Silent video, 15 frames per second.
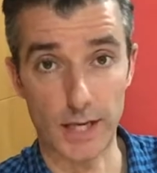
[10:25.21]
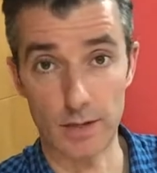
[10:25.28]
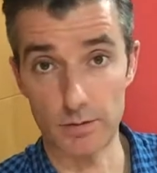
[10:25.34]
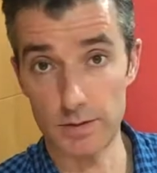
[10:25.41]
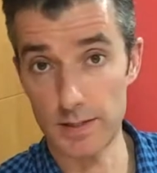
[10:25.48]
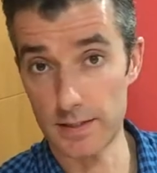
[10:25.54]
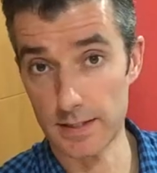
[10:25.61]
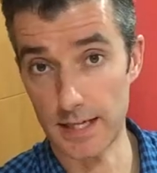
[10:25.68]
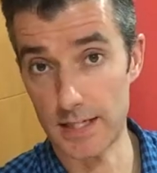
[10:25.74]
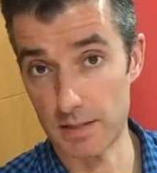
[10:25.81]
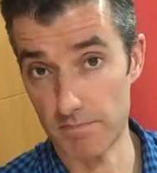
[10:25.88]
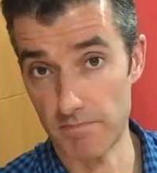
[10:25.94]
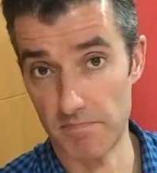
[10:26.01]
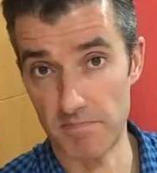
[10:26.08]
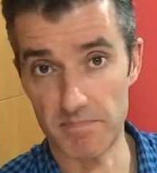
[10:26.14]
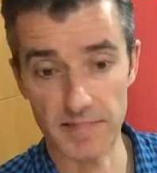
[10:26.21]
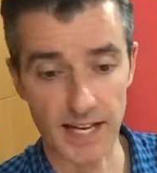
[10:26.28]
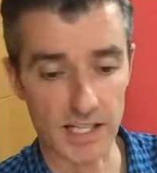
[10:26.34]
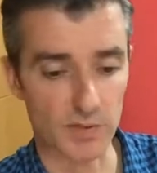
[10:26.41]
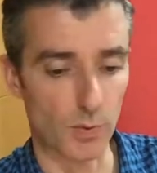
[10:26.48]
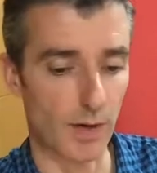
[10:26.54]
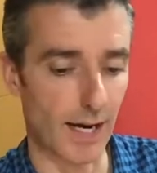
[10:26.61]
In this case, that's
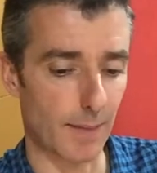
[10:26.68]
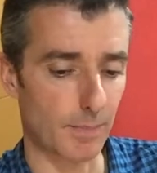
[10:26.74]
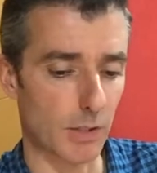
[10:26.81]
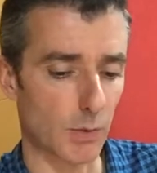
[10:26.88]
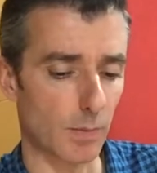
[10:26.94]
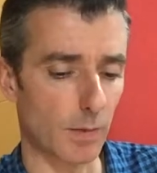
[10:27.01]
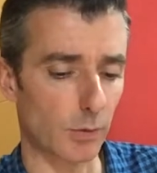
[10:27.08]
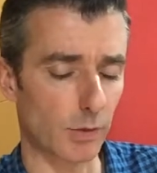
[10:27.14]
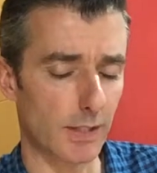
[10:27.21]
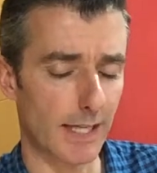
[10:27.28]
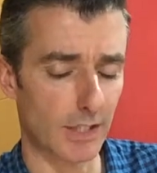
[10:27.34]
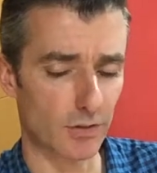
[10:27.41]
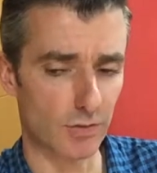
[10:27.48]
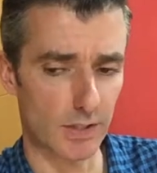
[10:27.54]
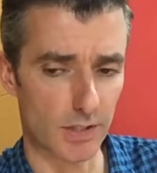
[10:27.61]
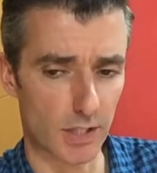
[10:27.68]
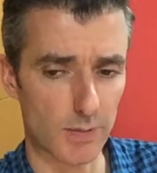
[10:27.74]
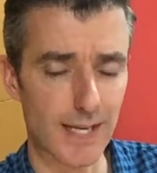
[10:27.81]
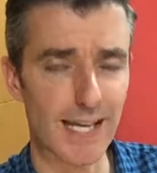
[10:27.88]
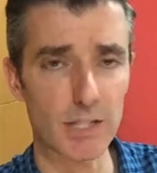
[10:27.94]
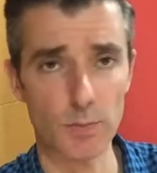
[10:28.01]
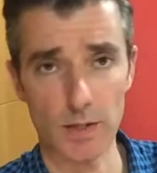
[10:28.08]
what happens with maltodextrin. So
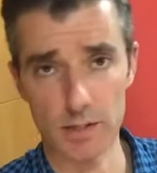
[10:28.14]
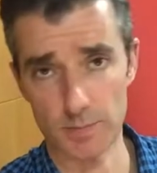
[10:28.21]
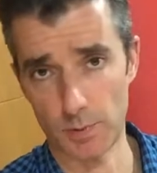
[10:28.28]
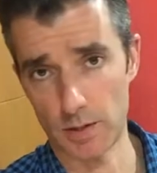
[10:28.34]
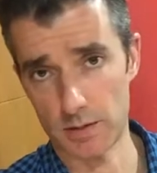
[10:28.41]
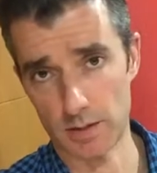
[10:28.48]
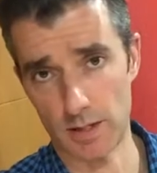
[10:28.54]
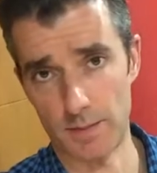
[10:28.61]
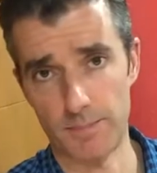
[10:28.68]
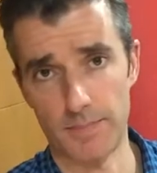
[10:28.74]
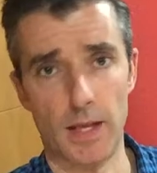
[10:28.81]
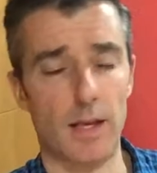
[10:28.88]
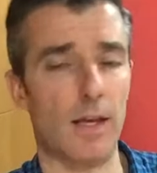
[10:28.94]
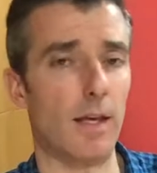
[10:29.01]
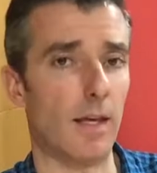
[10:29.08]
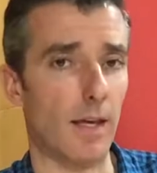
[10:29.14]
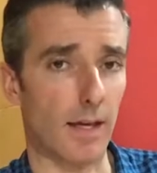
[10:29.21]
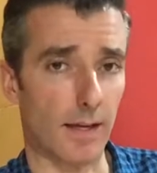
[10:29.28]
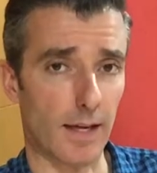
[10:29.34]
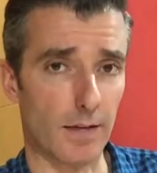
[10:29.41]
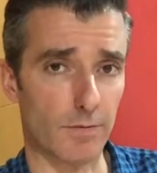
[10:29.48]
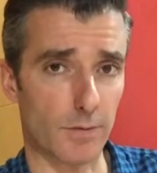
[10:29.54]
yes, once upon a time, it
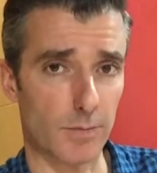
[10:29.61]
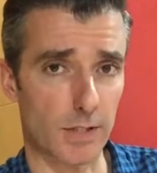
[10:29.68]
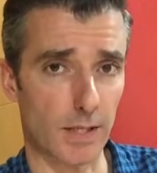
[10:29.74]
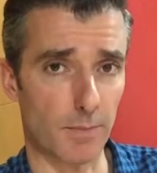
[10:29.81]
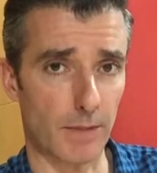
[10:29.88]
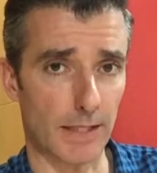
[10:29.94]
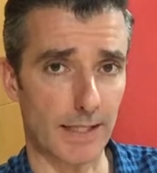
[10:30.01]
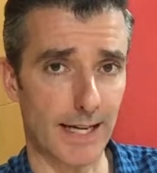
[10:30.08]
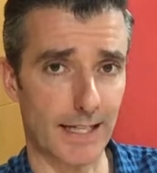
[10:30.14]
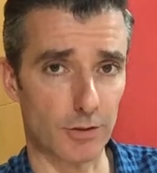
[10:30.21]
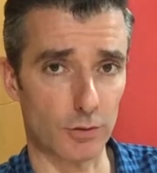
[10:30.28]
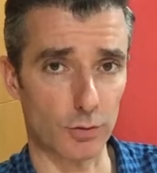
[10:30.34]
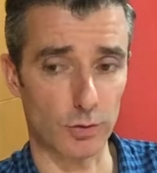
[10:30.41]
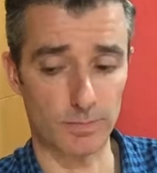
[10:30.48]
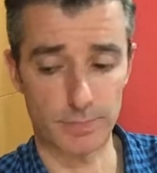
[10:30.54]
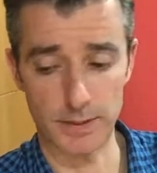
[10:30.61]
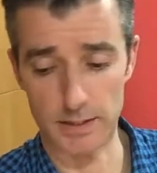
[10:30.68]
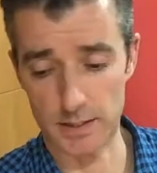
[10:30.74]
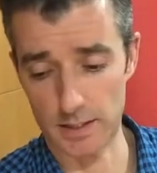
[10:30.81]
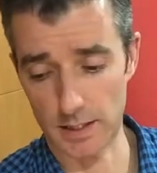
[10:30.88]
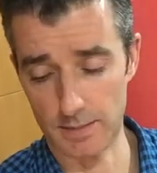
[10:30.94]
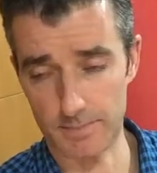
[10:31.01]
came from something natural, but
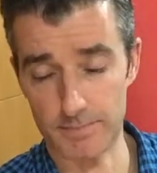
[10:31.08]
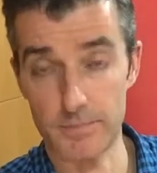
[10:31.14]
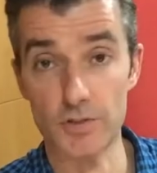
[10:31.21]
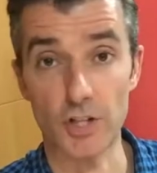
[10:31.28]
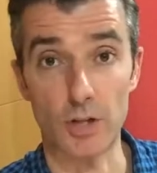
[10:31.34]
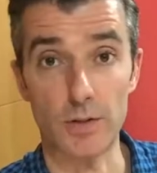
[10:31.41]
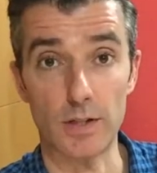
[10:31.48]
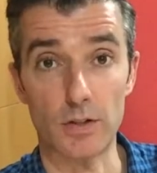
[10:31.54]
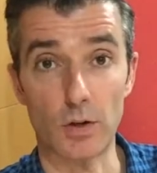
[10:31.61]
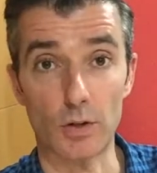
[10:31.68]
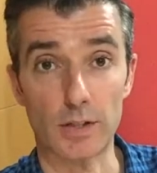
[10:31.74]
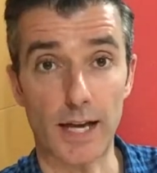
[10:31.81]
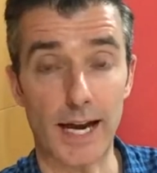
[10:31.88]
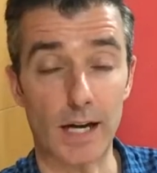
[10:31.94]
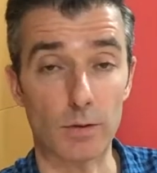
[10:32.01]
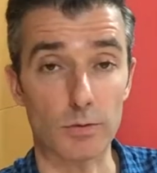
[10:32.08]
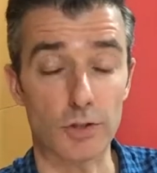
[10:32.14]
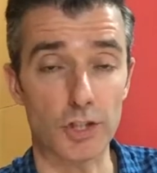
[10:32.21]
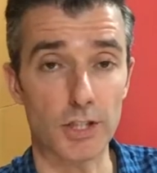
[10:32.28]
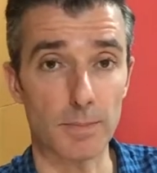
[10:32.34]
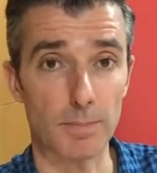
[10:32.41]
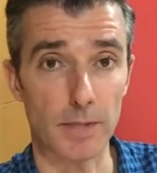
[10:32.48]
so did Dr. Harold
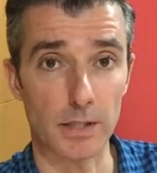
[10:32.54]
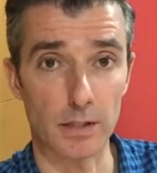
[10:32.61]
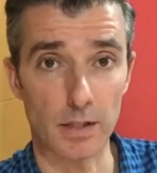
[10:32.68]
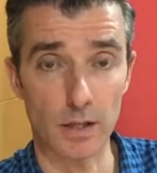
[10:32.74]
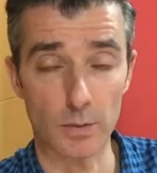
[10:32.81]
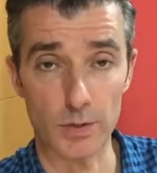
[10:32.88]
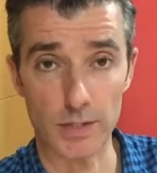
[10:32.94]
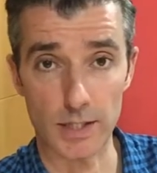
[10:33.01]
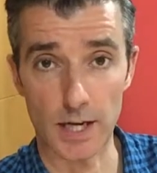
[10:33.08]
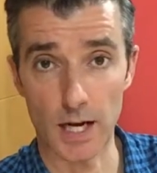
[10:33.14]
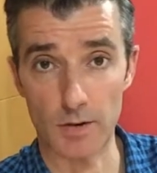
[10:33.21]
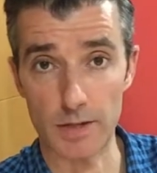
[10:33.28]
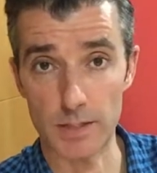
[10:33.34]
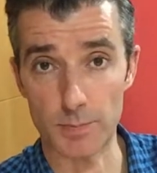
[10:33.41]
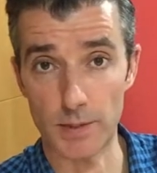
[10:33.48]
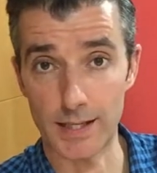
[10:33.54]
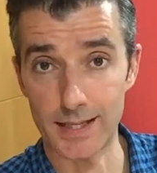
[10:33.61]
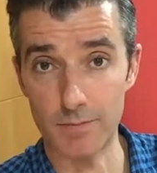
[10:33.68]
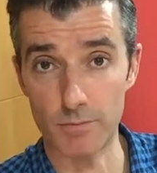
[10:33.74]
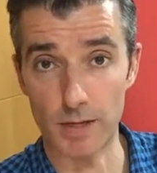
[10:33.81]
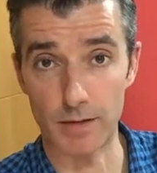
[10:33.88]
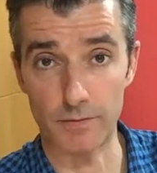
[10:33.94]
Shipman, and no one's in a hurry to bring him
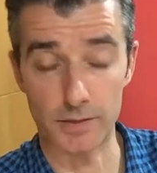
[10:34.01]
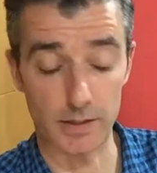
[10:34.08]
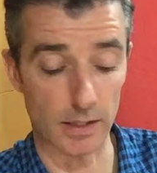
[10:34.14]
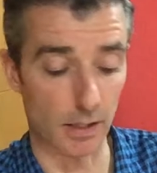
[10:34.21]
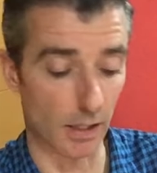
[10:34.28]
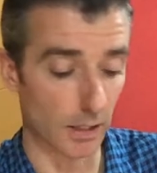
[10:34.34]
round for dinner.